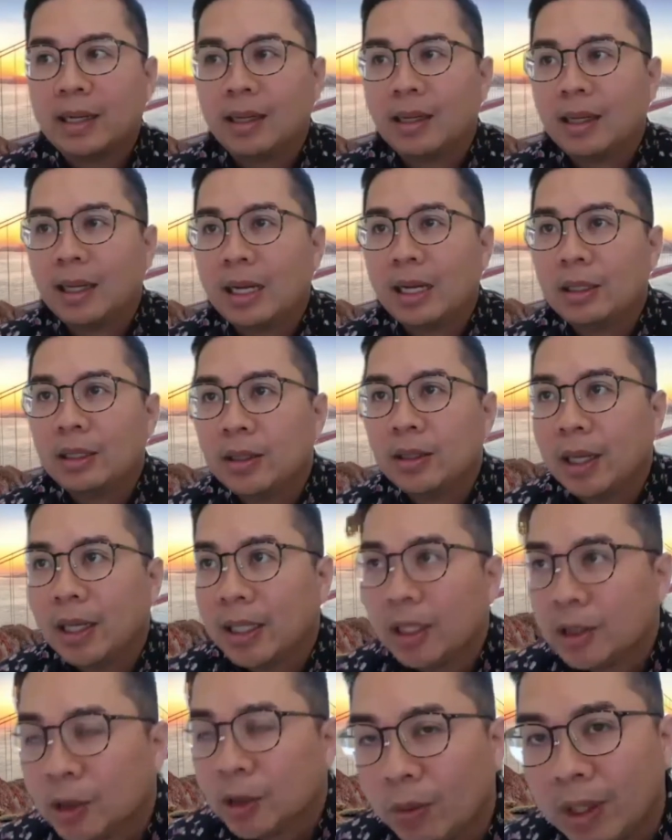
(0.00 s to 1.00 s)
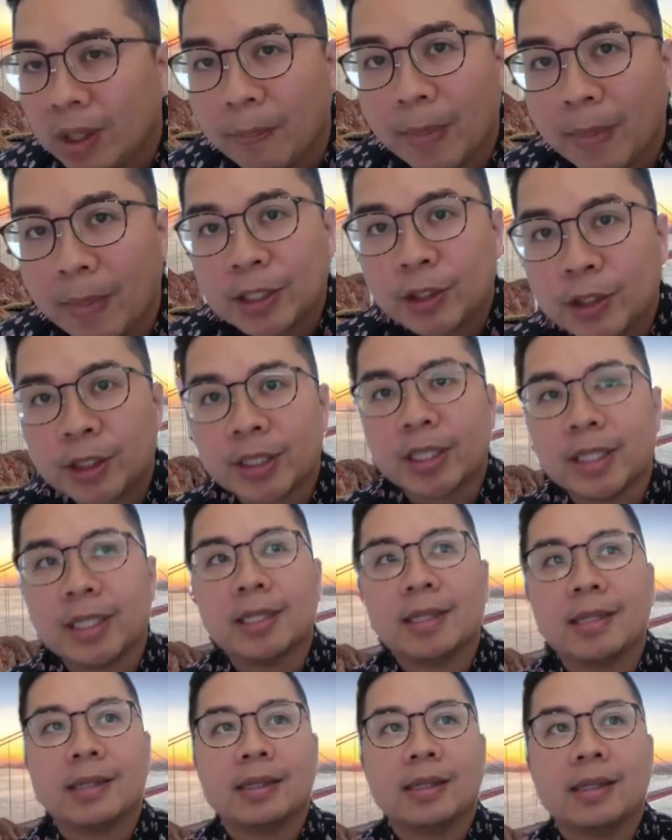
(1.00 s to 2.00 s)
I also want to
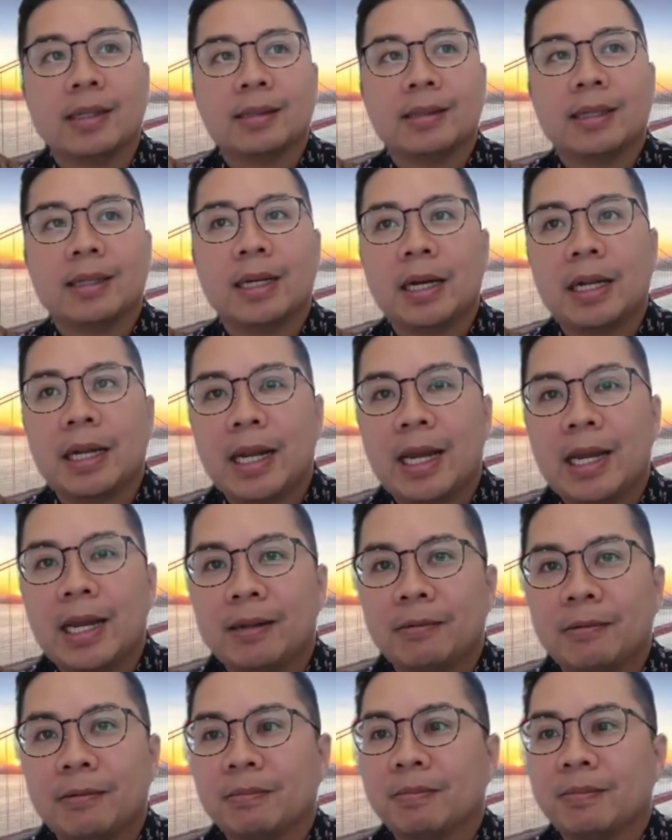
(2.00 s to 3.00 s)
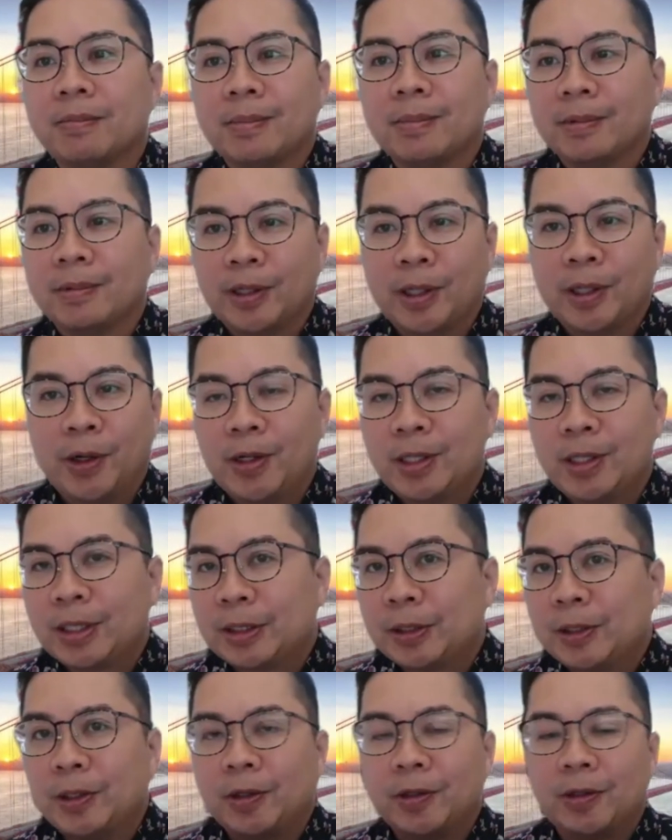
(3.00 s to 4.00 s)
mention, again, there is
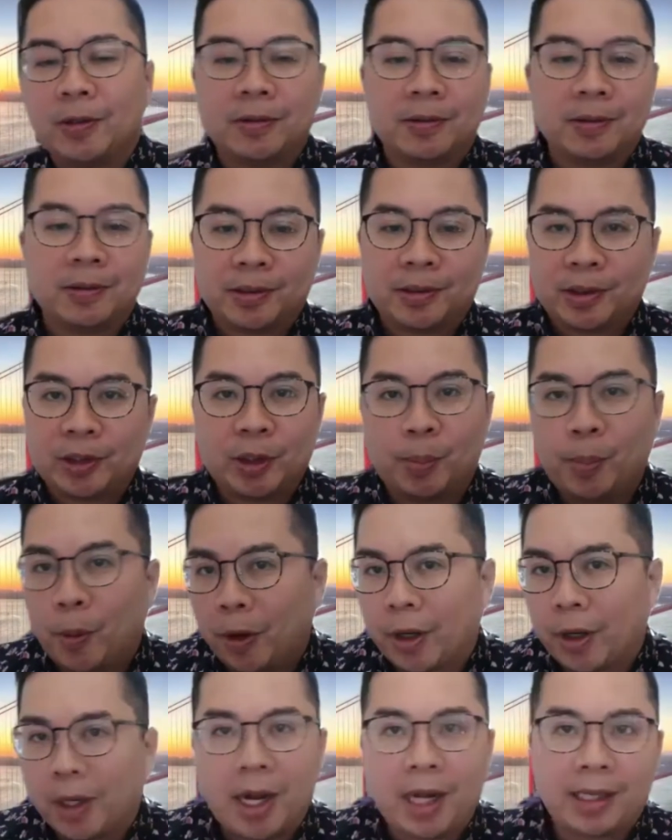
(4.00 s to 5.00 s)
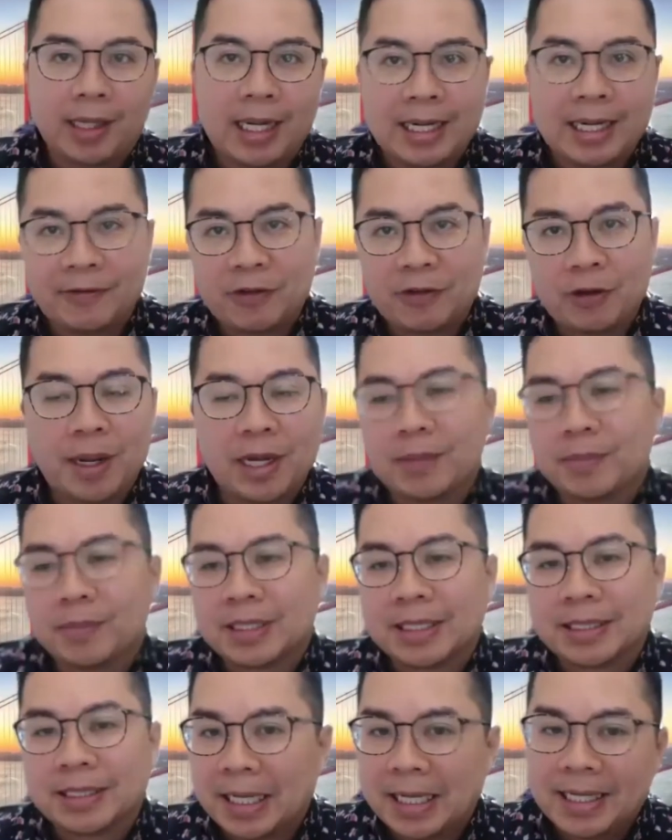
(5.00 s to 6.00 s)
no support hotline if you make a
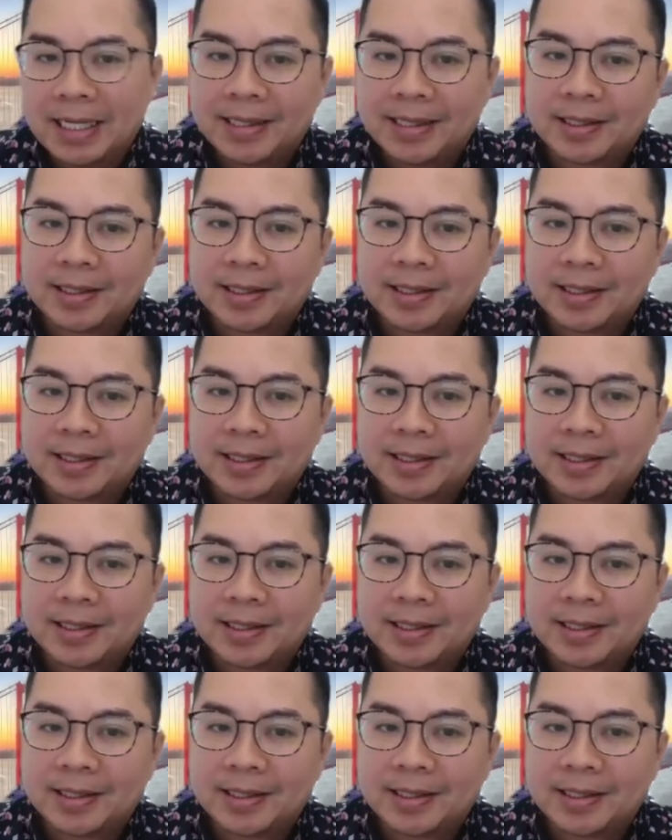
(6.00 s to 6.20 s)
mistake.